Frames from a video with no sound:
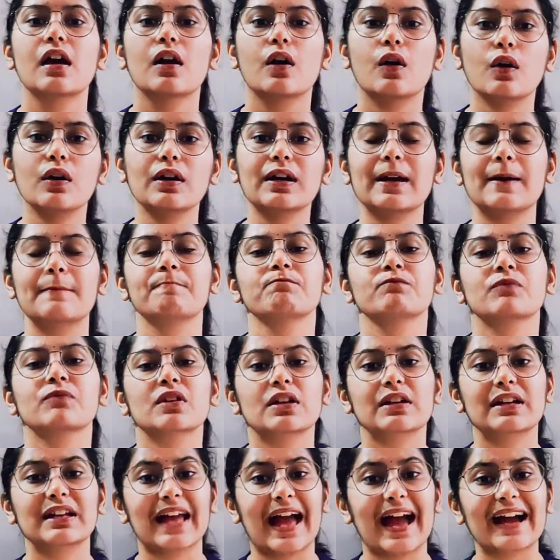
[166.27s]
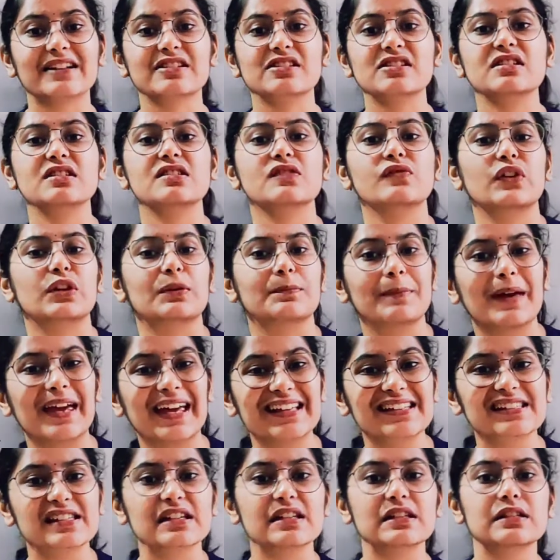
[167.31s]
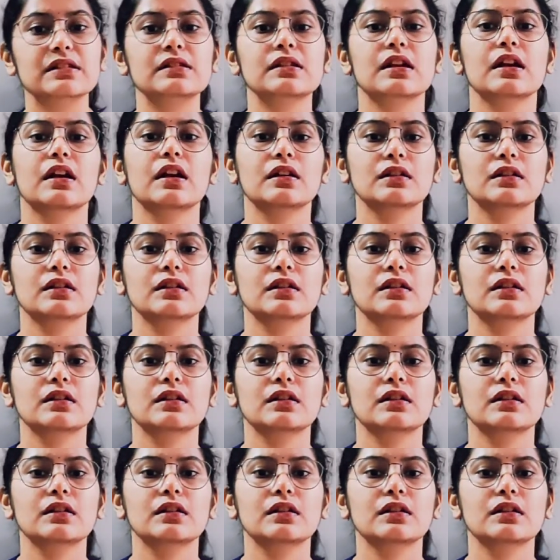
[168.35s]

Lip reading: okay, reactions with bases.